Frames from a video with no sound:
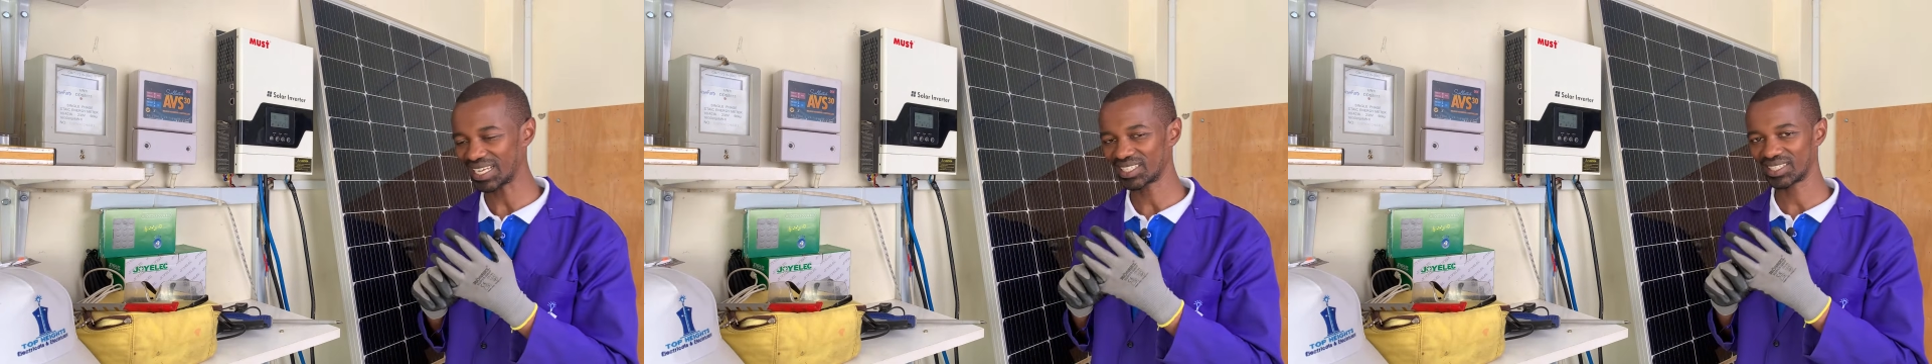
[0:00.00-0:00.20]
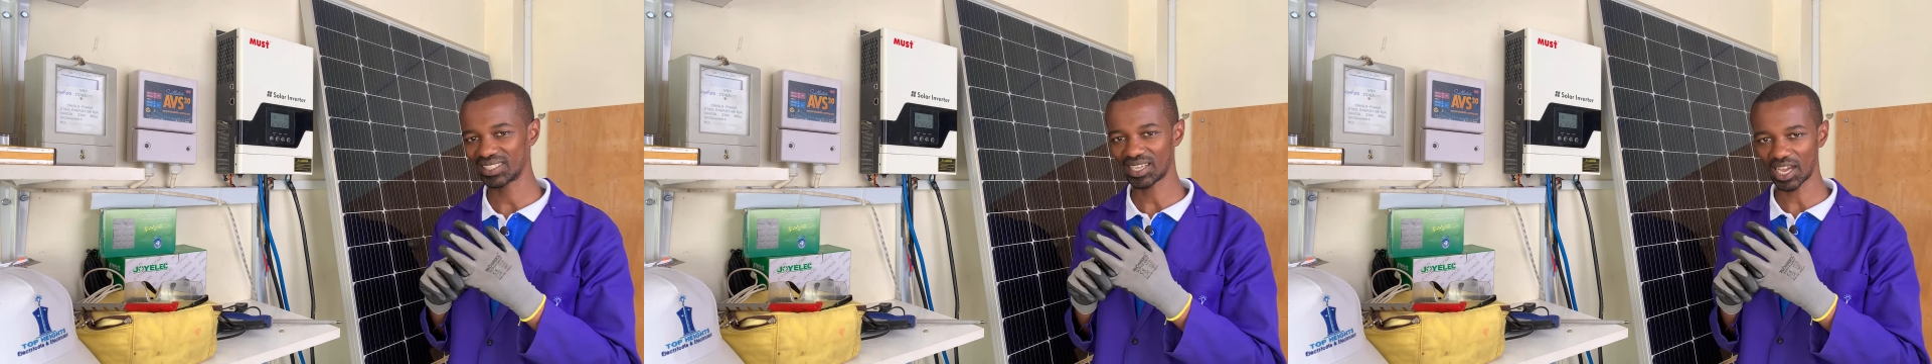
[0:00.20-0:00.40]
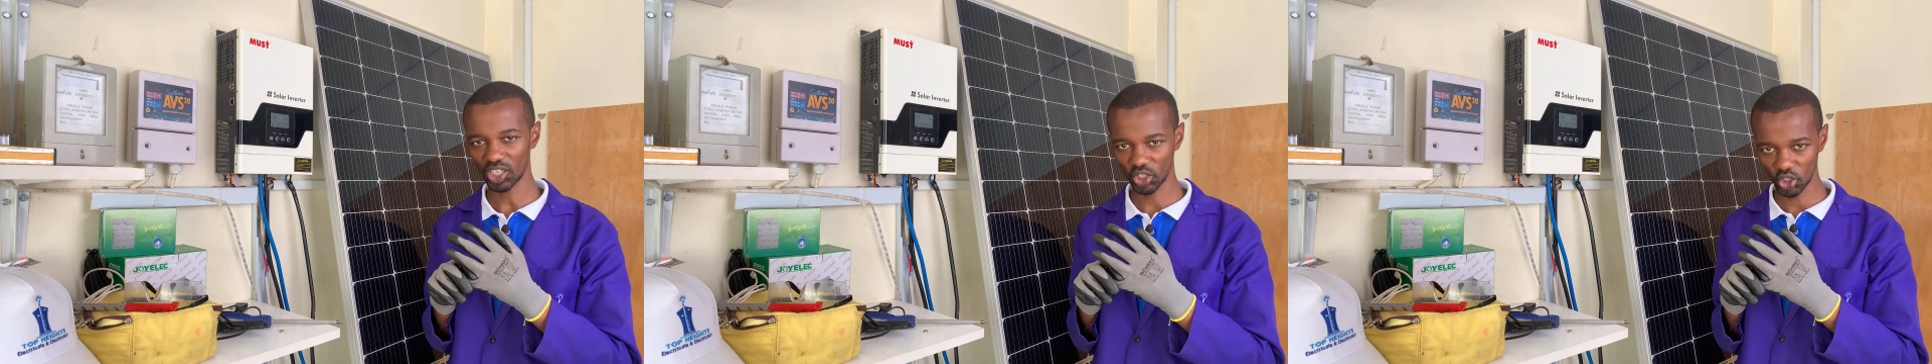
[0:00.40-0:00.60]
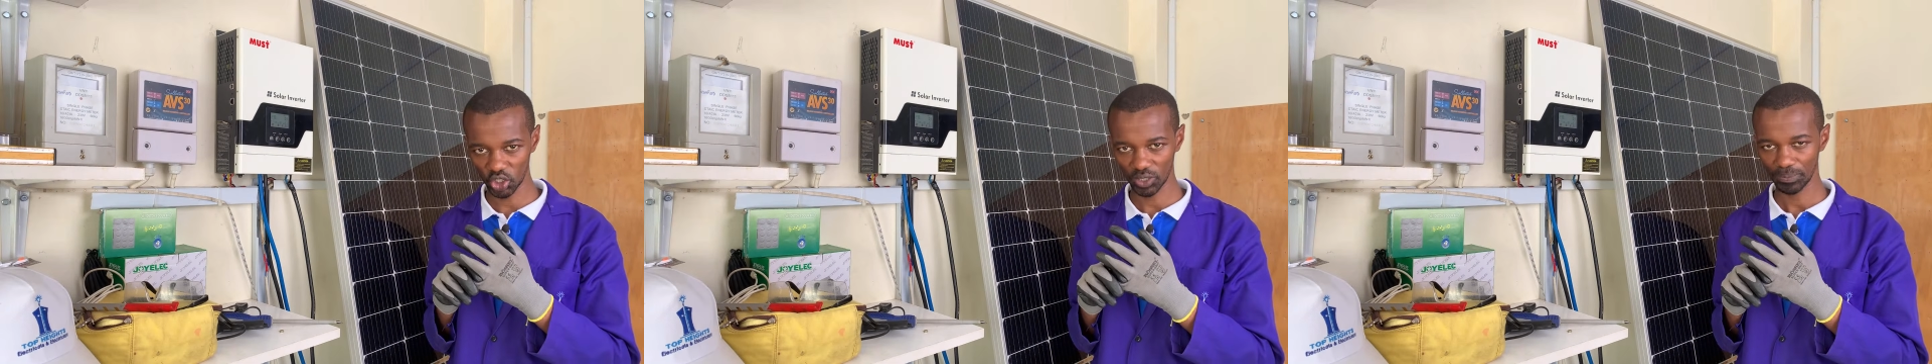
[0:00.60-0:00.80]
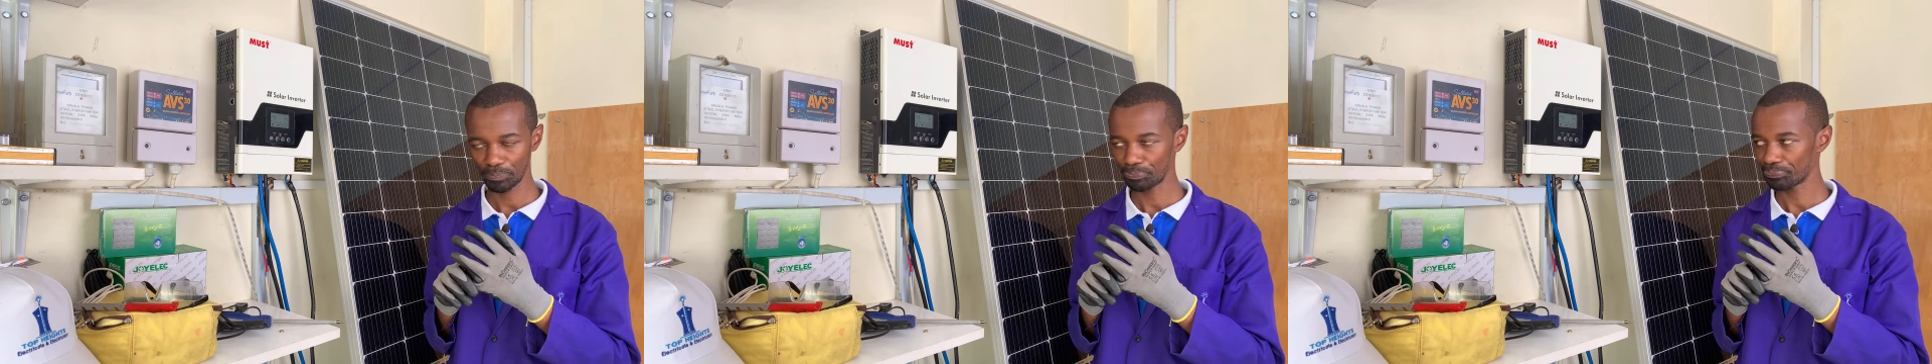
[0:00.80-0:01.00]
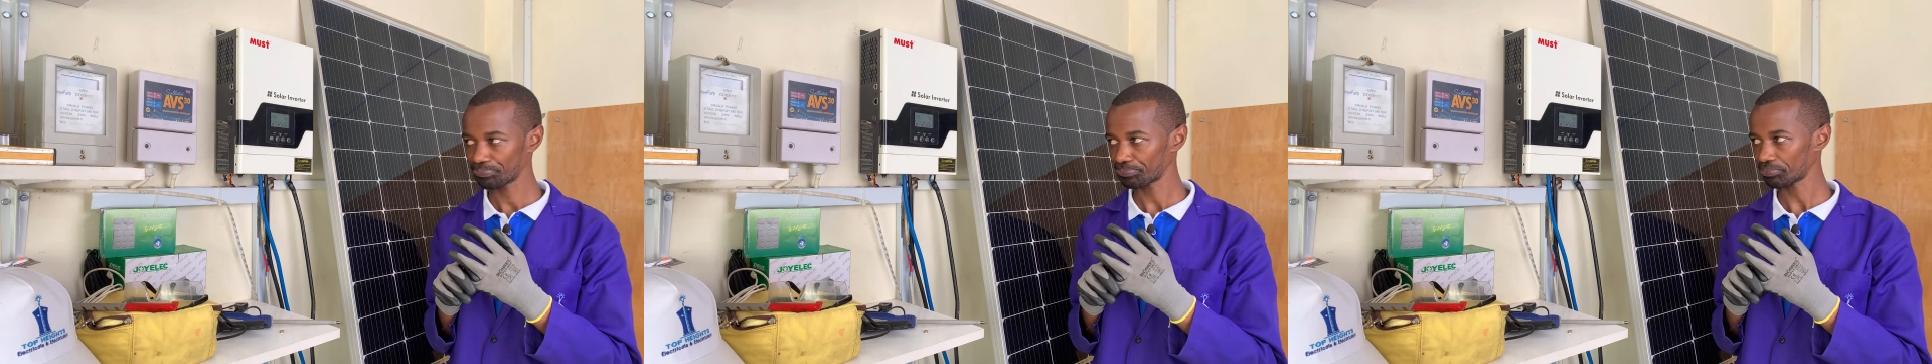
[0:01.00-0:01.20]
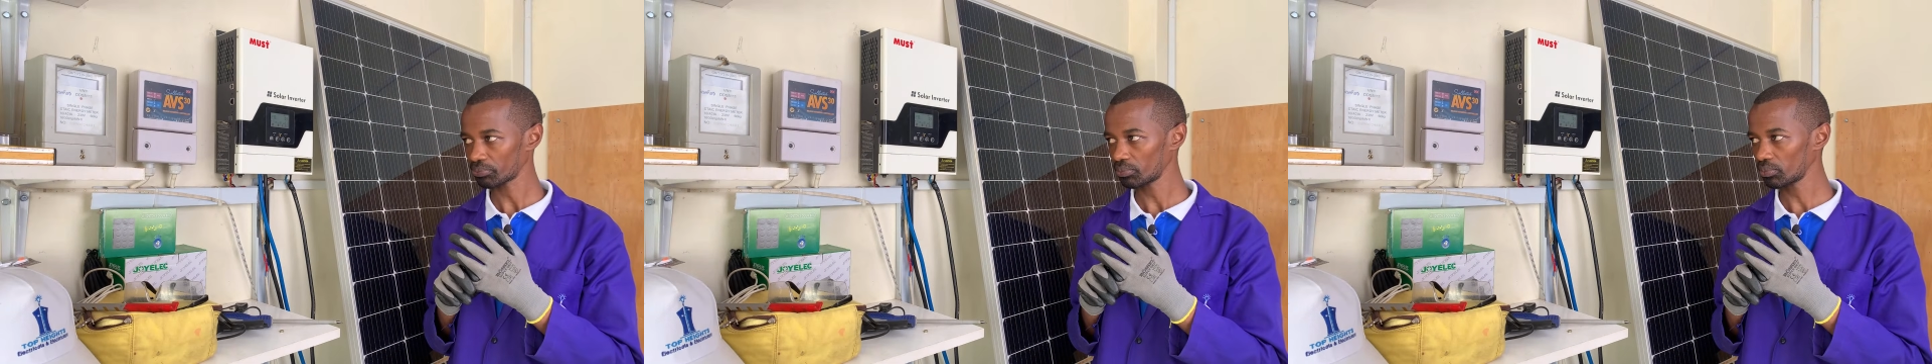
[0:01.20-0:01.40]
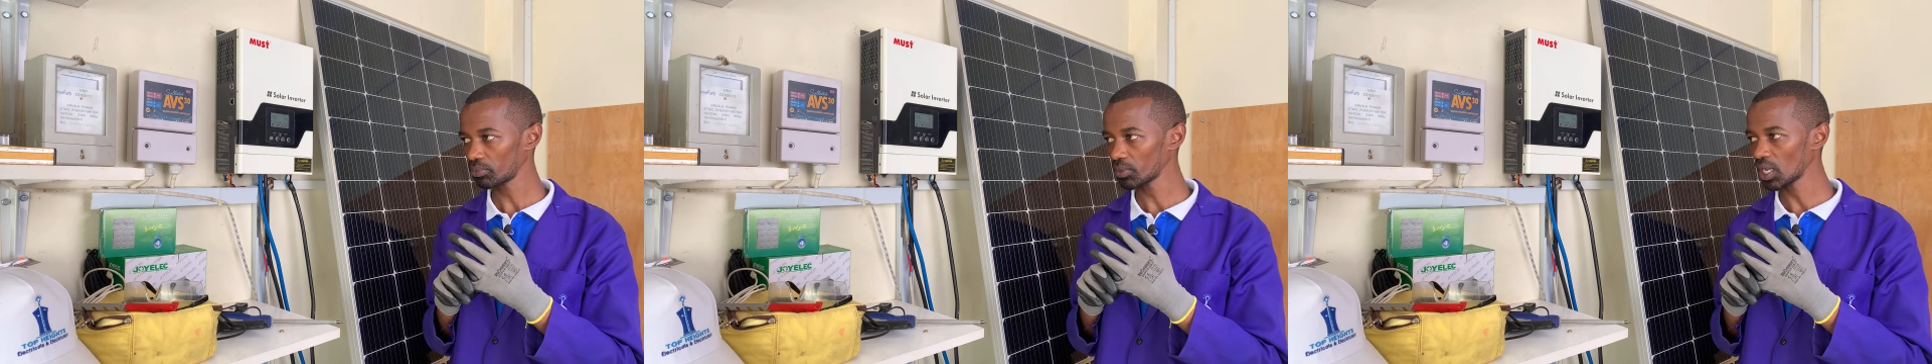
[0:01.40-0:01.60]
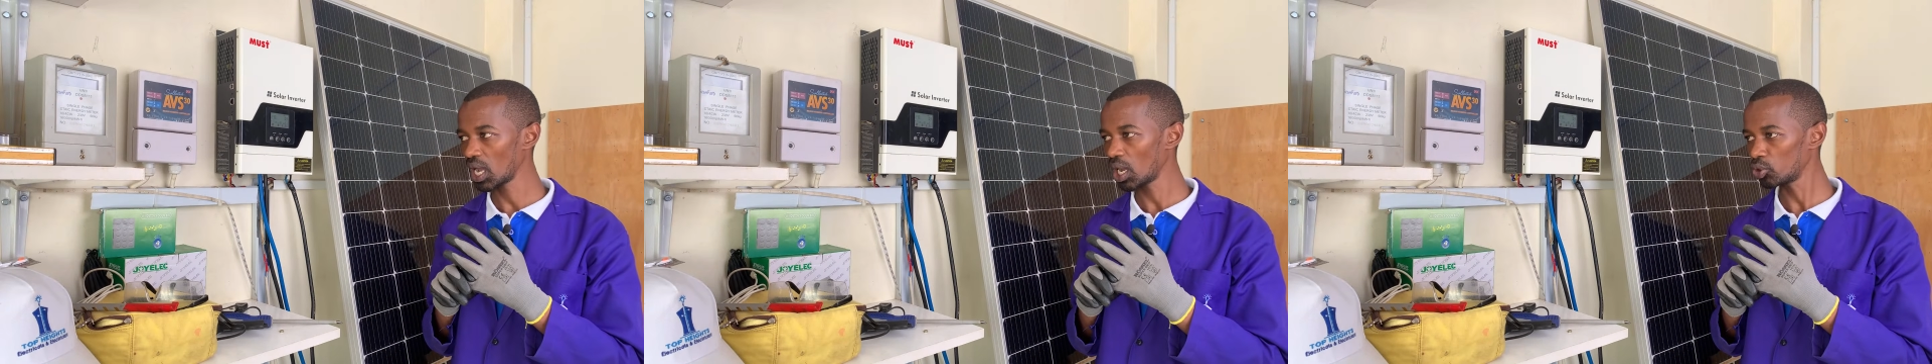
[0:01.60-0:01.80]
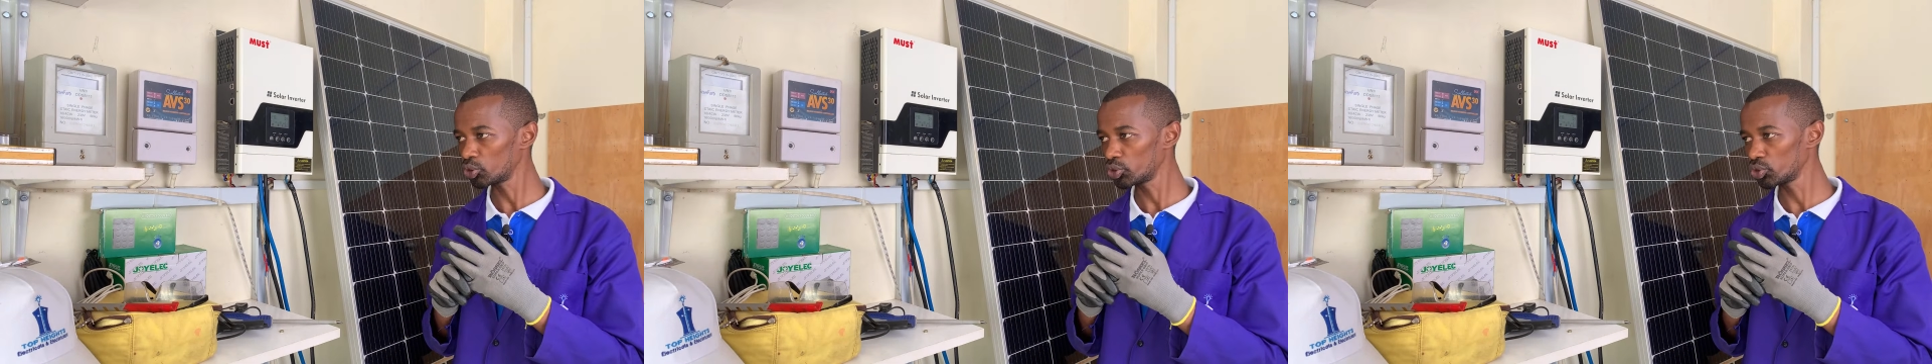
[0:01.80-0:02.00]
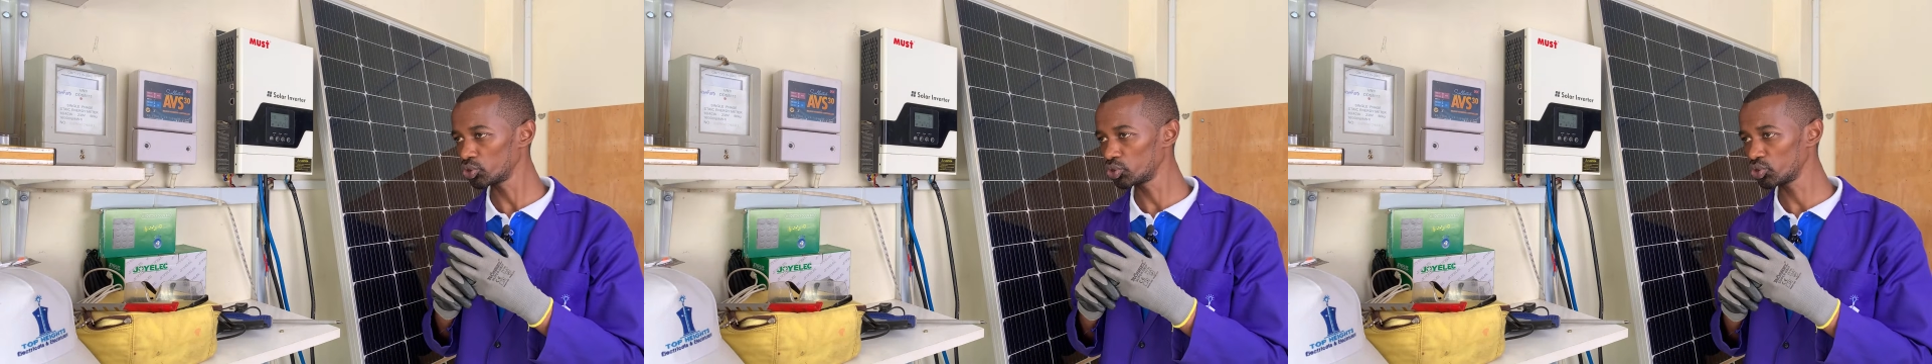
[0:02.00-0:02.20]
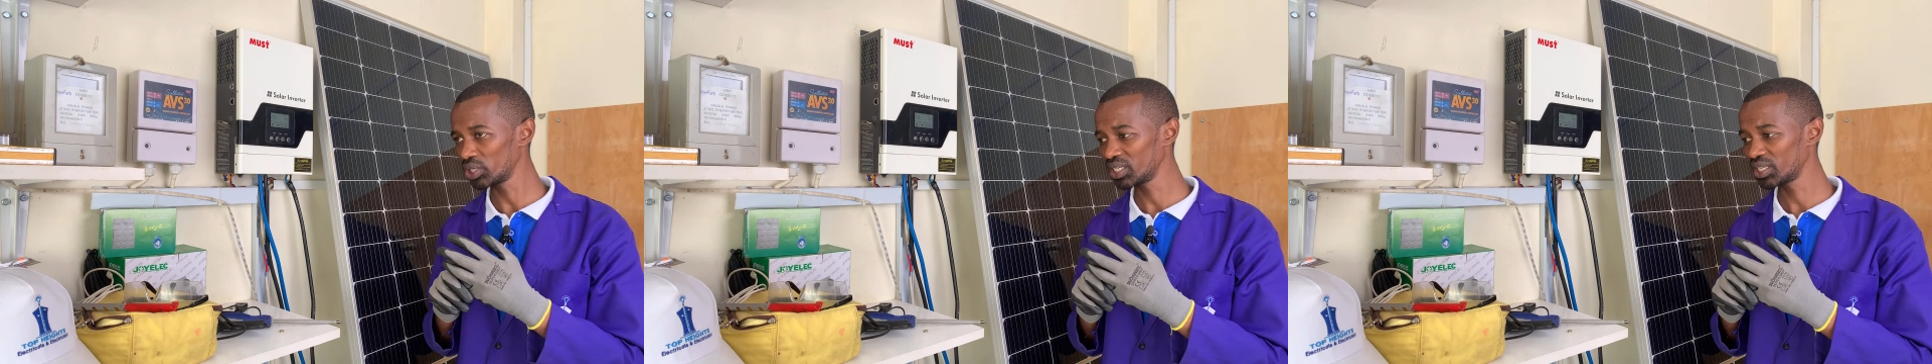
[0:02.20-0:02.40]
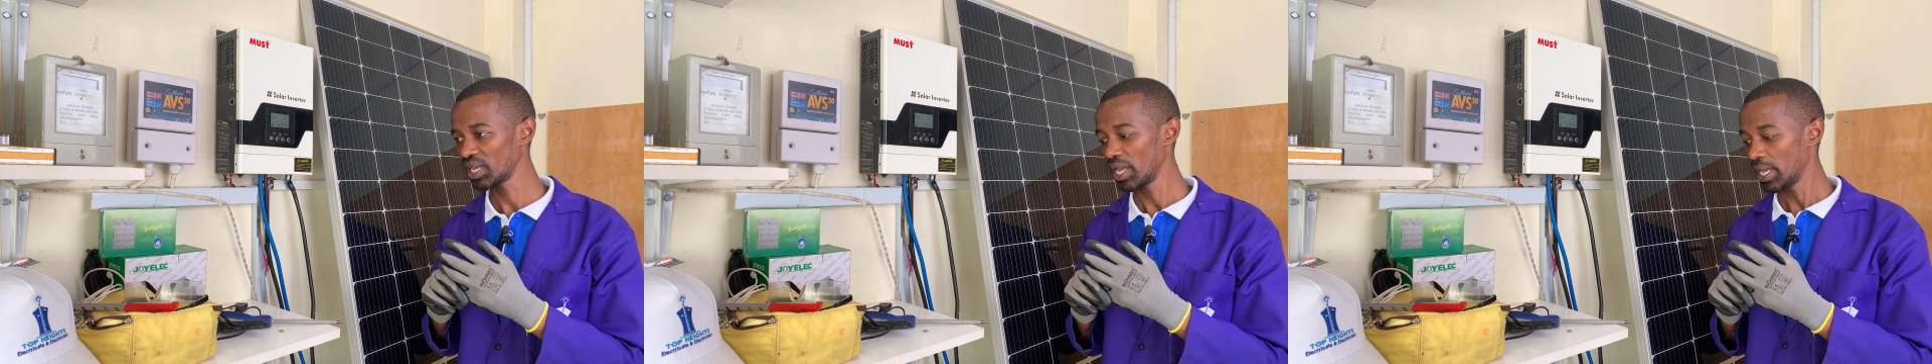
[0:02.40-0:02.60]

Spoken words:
surge. How do you do it?